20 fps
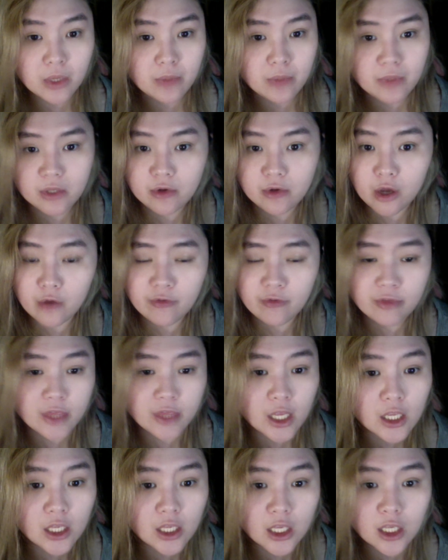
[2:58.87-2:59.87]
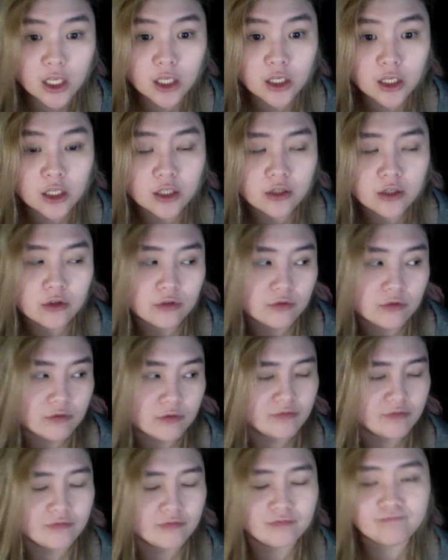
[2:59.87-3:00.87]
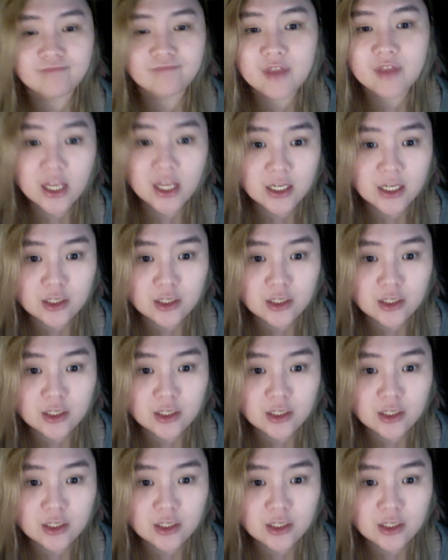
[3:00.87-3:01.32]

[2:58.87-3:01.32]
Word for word: maybe of thinking things